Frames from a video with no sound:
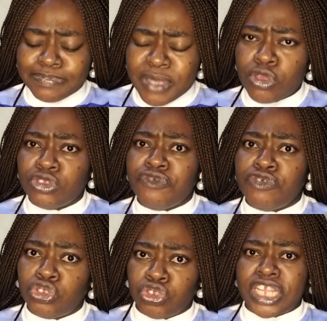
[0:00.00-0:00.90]
Make use of
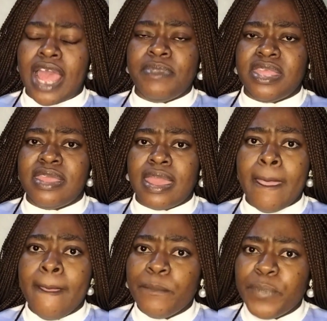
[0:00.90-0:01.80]
your social media.
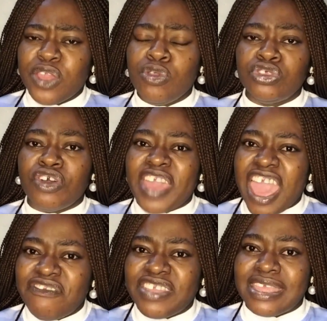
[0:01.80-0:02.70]
Make use of
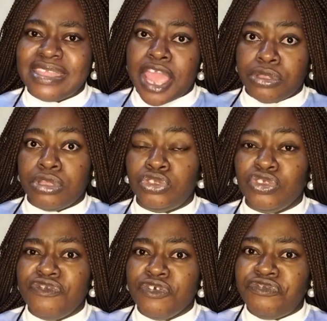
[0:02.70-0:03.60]
everything that you need to,
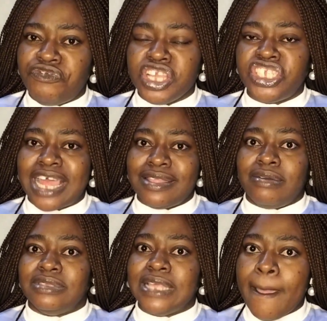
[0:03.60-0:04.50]
even free
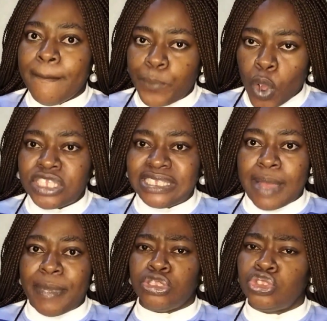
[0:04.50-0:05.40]
channels.
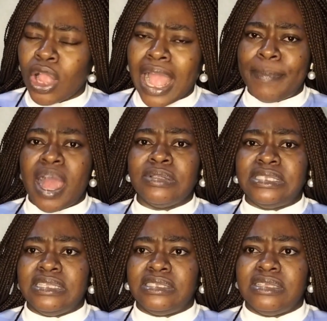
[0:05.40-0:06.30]
Talk
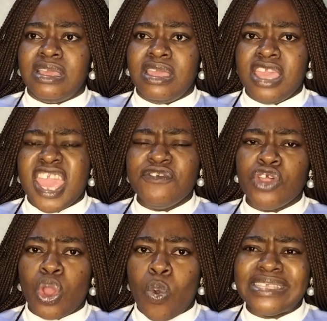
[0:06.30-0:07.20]
about it. Even
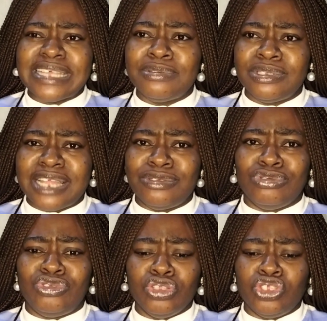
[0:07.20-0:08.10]
on your WhatsApp
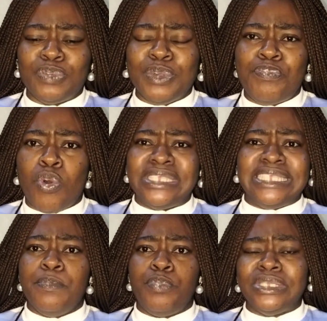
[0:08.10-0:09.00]
status, don't just be
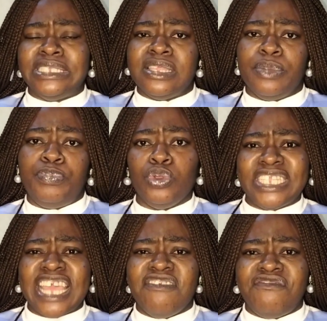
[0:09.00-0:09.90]
posting the
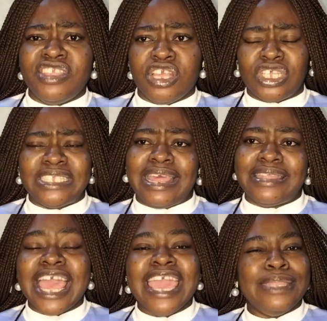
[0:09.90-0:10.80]
product every day just like
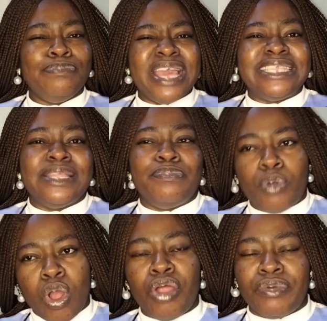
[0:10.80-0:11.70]
that. It makes it
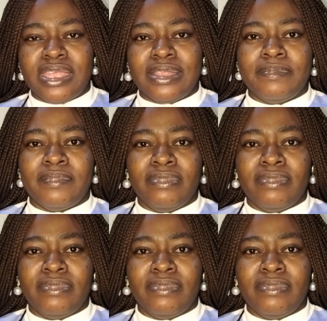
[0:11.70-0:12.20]
boring.